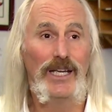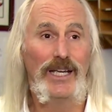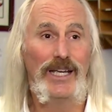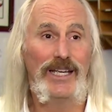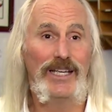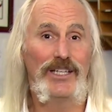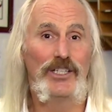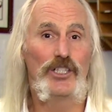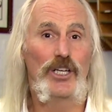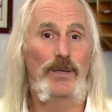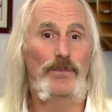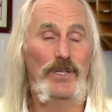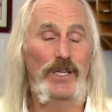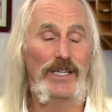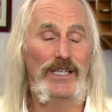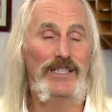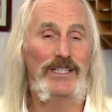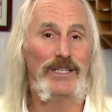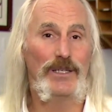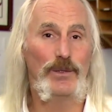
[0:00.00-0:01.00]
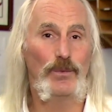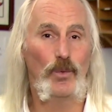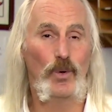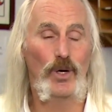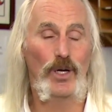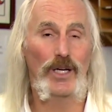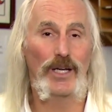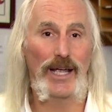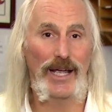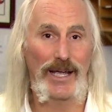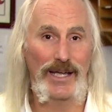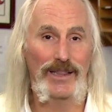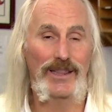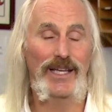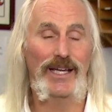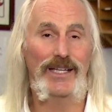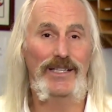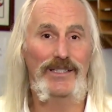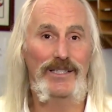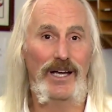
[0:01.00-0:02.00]
He had jumped 18.1 at
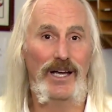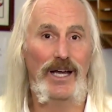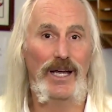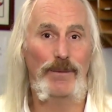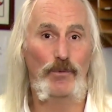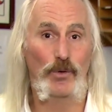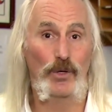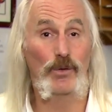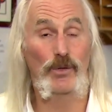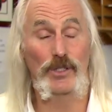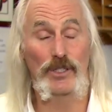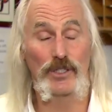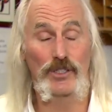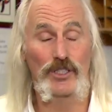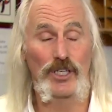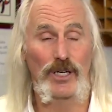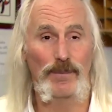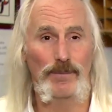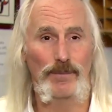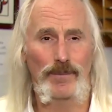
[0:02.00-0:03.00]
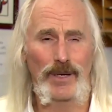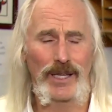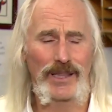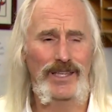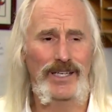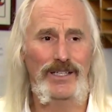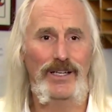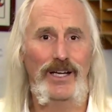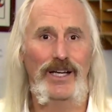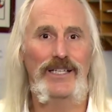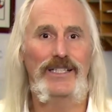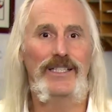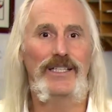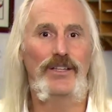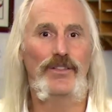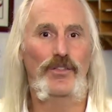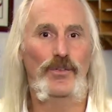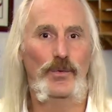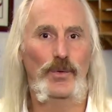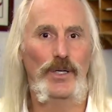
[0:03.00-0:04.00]
that time, went on to jump, I think,
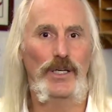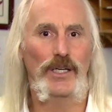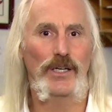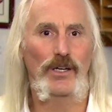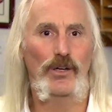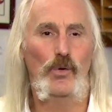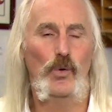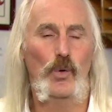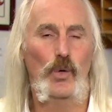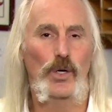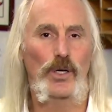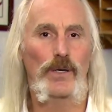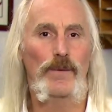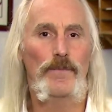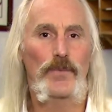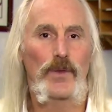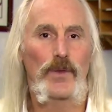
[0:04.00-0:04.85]
19.3 and a quarter.